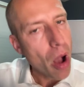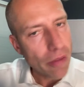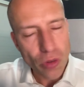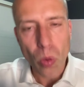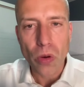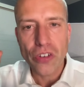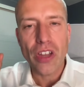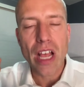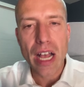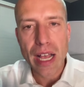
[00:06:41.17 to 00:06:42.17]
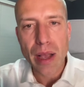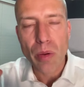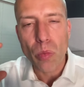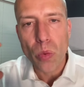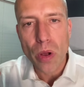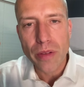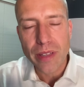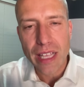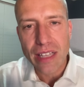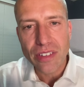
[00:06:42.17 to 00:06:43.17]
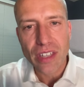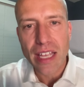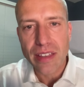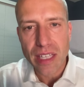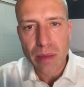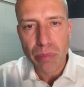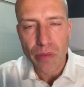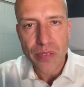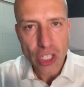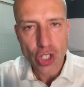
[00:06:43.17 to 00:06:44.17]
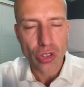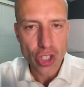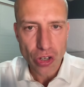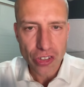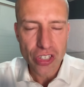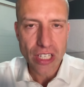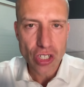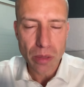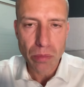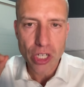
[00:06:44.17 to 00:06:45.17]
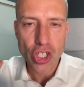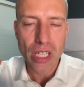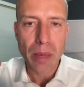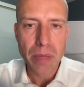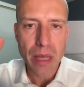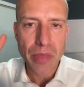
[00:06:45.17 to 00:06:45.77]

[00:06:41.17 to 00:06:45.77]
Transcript: of course, inside the provincial jurisdiction of British Columbia,